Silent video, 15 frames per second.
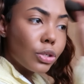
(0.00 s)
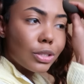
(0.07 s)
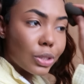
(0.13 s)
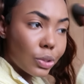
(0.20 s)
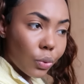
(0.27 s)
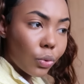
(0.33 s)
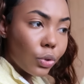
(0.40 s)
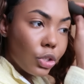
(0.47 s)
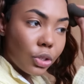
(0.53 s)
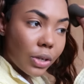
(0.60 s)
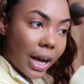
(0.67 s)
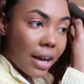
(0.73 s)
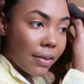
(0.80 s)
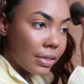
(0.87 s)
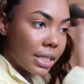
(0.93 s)
So
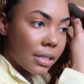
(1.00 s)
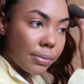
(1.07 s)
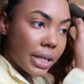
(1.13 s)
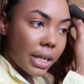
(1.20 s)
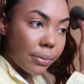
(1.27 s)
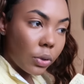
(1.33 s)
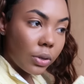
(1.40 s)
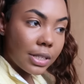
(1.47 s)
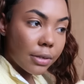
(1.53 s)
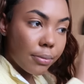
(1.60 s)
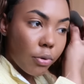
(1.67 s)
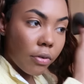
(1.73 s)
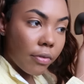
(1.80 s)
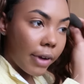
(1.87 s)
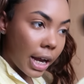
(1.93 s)
you have to be able to
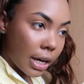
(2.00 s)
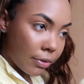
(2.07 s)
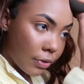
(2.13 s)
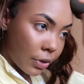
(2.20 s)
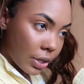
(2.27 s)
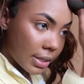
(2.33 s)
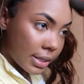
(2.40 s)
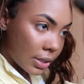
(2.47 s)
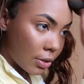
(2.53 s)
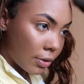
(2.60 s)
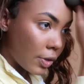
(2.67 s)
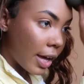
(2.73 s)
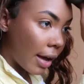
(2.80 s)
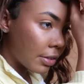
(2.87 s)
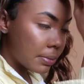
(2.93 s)
provide for
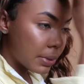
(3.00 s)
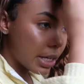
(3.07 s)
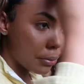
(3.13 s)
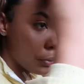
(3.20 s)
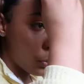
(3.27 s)
yourself, you have to be